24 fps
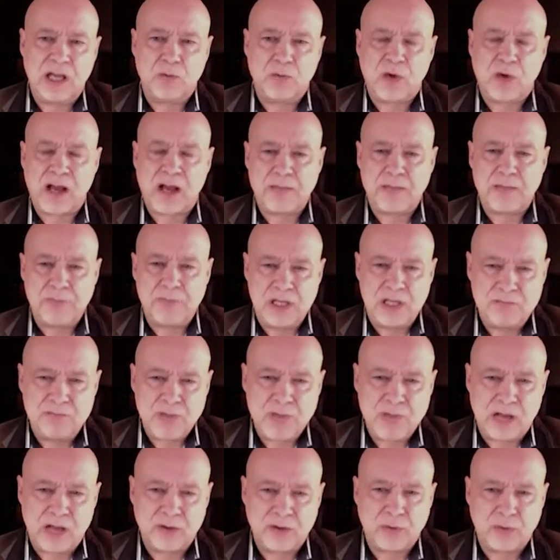what I mean
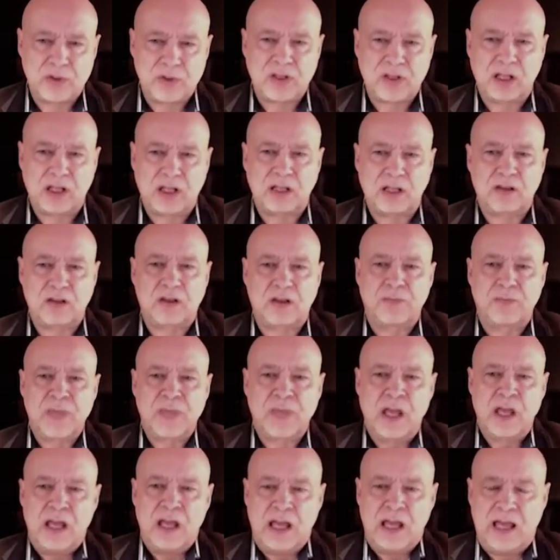by those things,
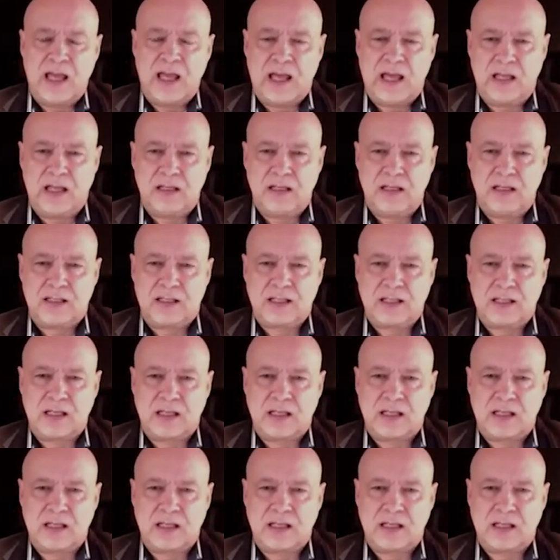and